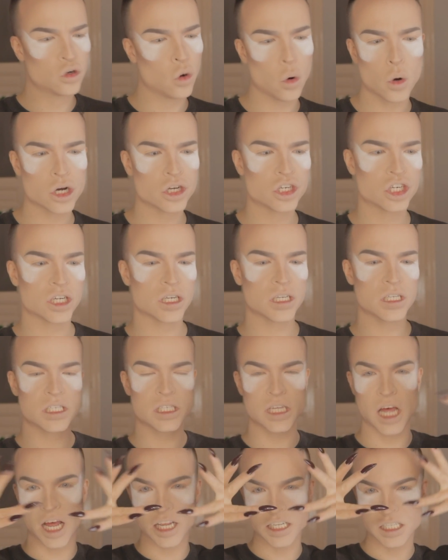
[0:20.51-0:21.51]

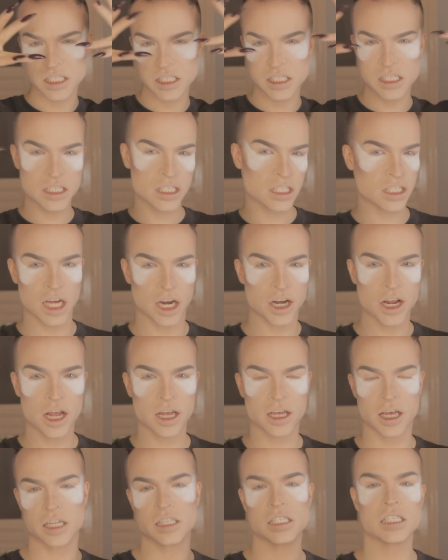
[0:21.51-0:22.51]
gorgeous and
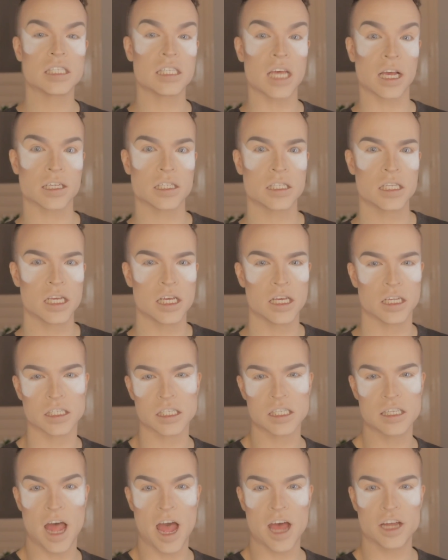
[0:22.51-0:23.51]
stunning and sexy and
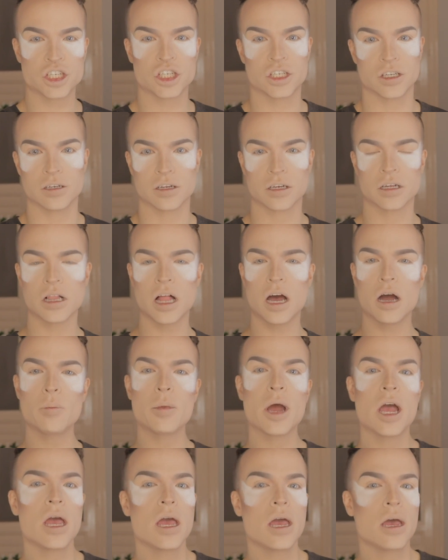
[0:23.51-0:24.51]
snatched in the
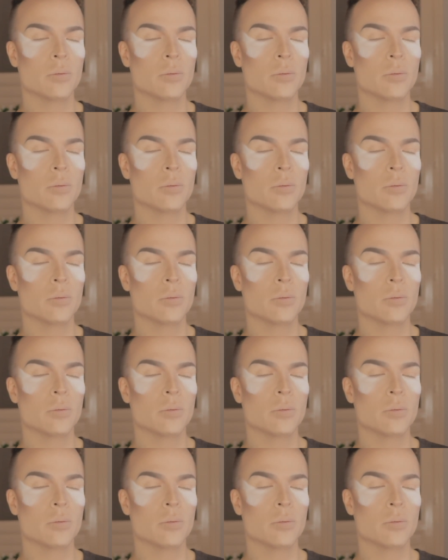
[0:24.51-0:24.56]
club,